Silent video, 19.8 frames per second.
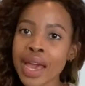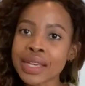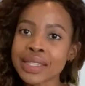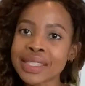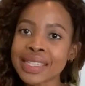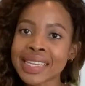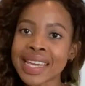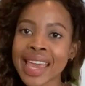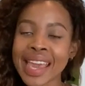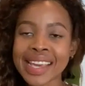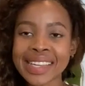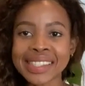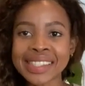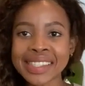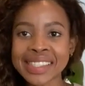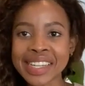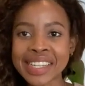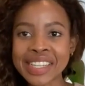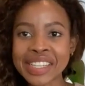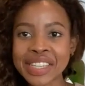as a case
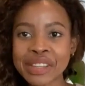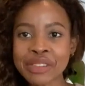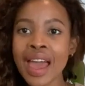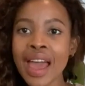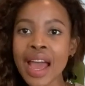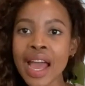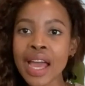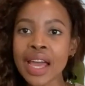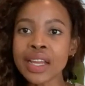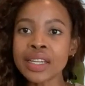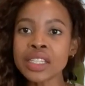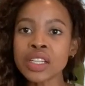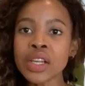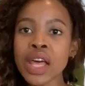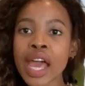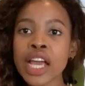study, and I'll